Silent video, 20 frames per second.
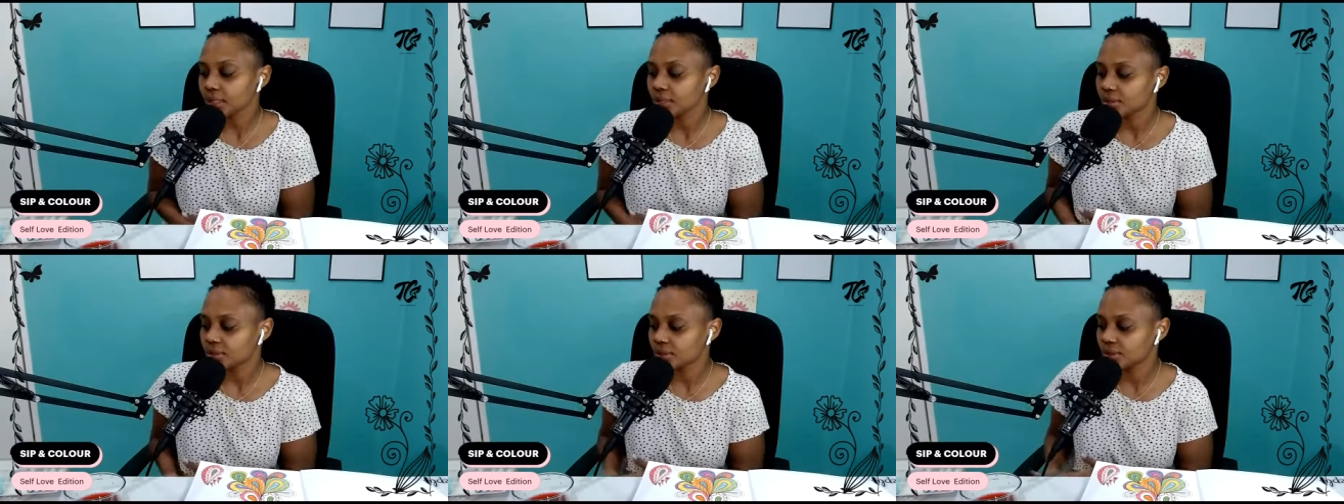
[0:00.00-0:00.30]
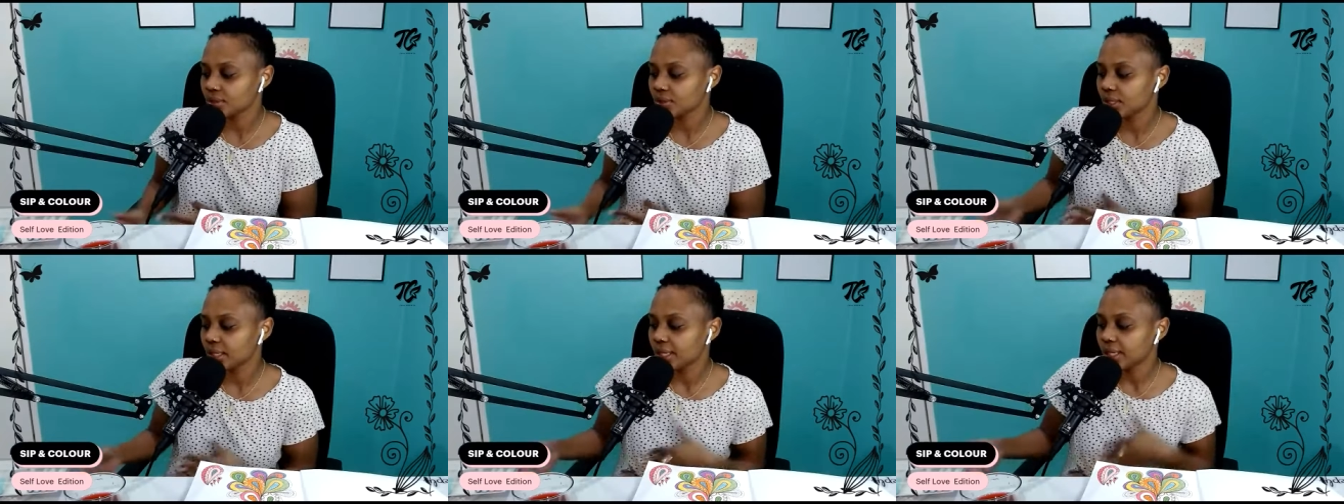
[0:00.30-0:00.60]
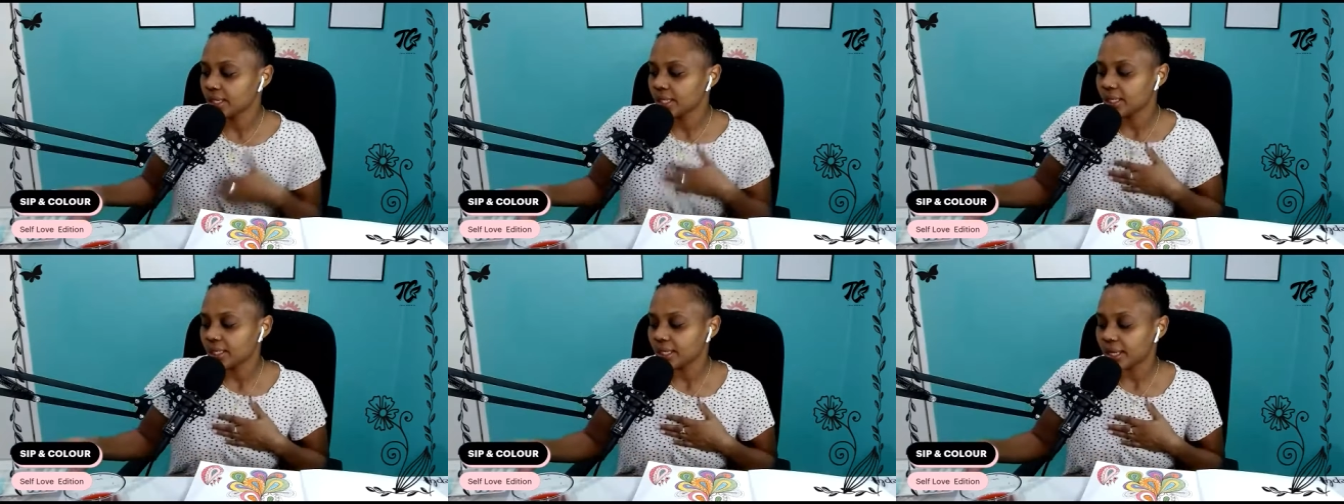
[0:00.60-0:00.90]
So
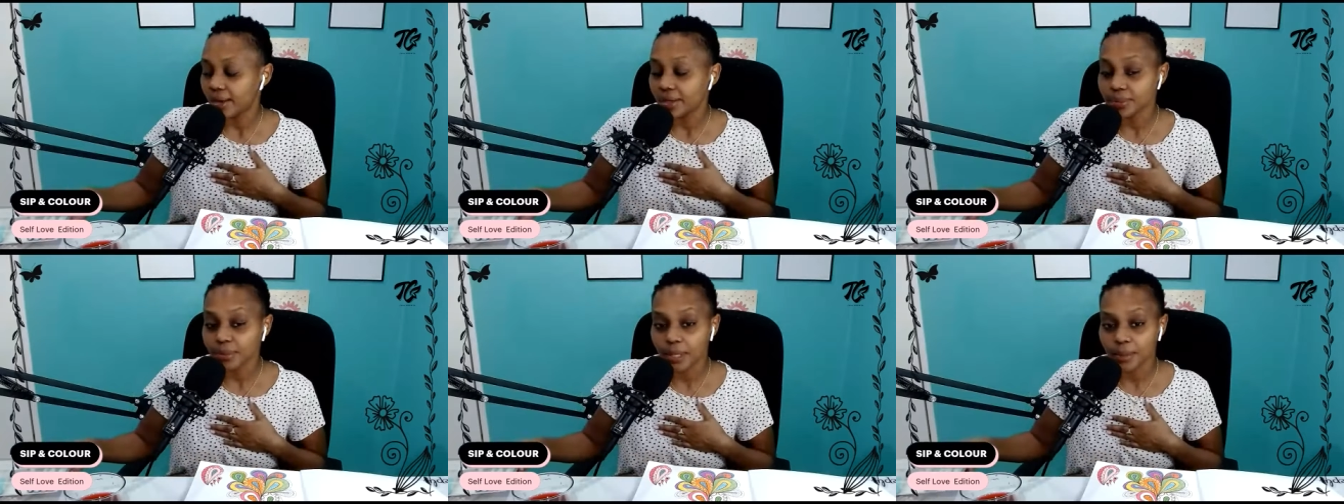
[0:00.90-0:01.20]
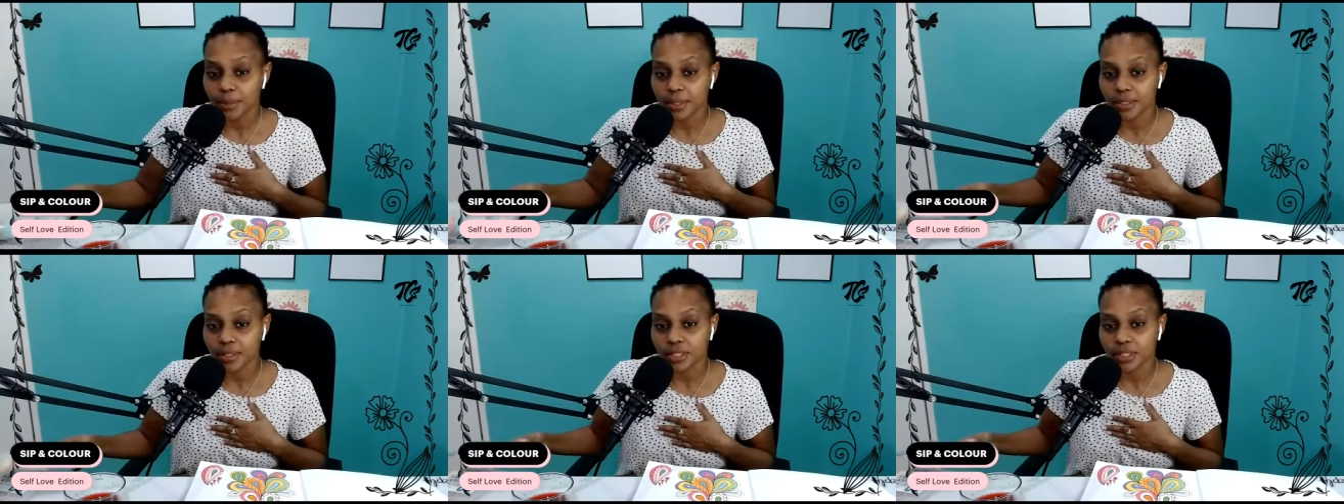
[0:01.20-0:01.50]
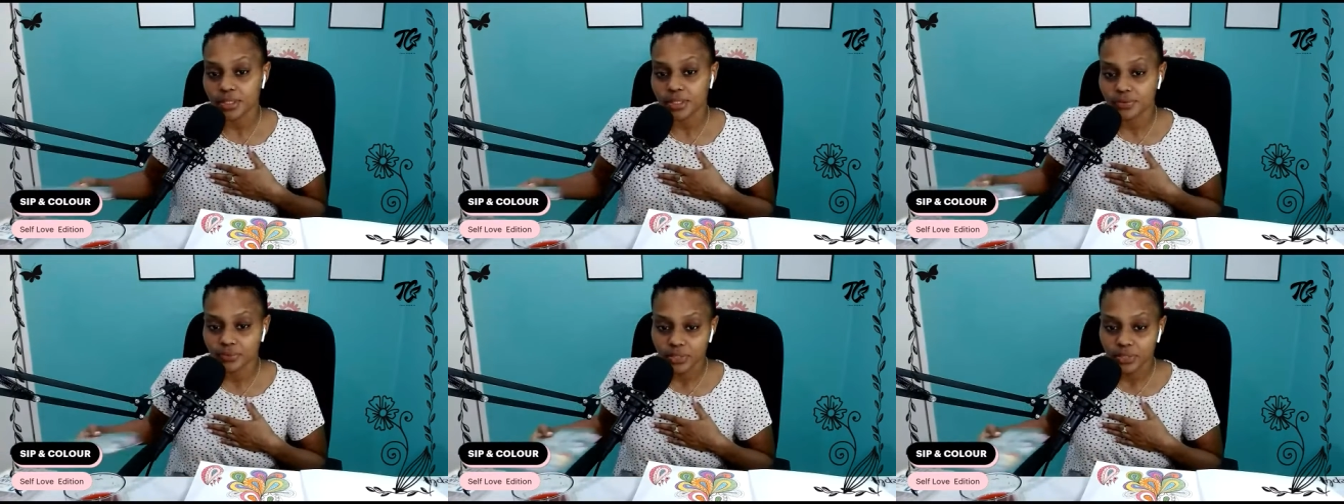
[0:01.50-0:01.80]
that was my
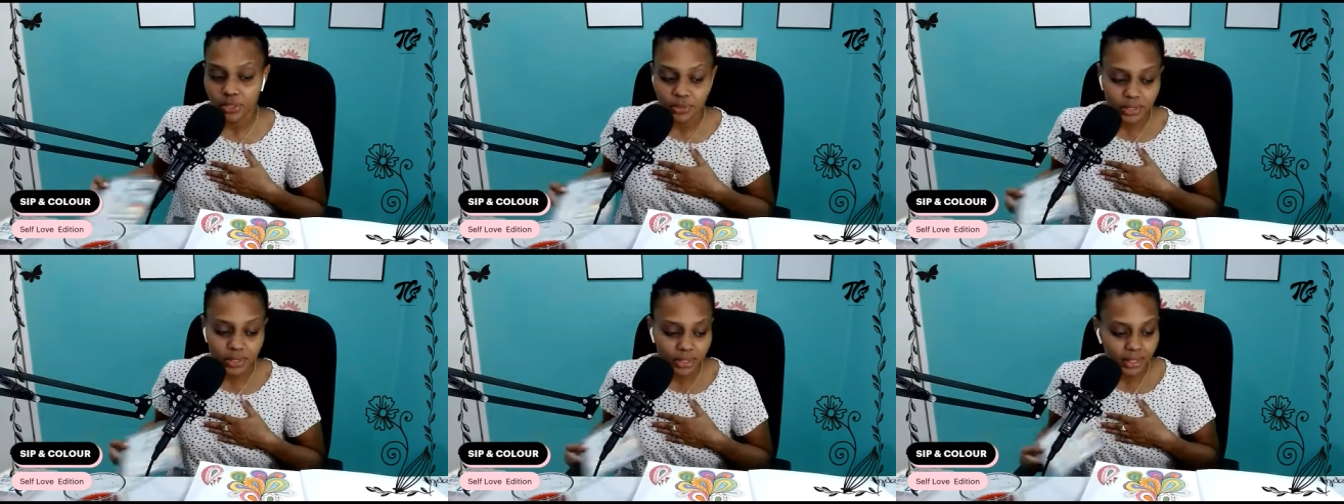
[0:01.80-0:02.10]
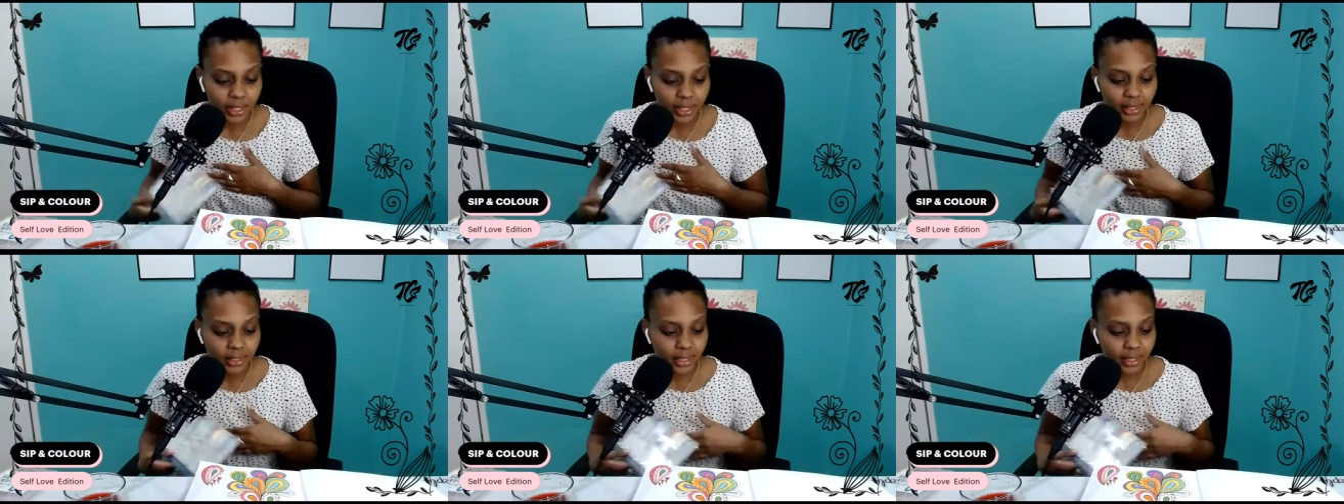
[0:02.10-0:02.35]
message for you tonight,